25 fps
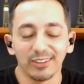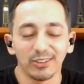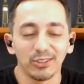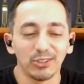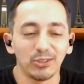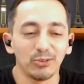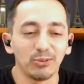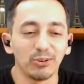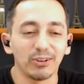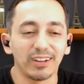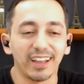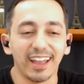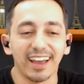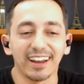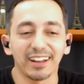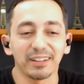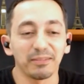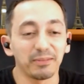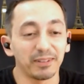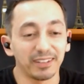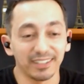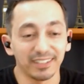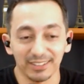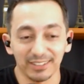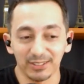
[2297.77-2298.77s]
you will get
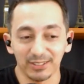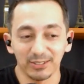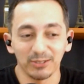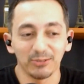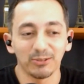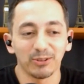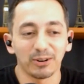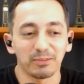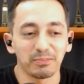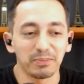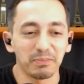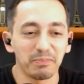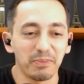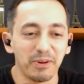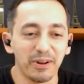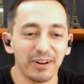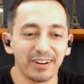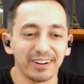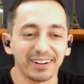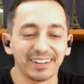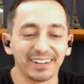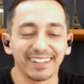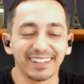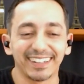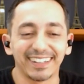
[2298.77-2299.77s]
it because you are
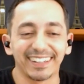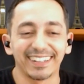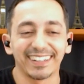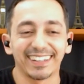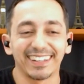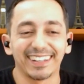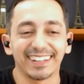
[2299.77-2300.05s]
prepared.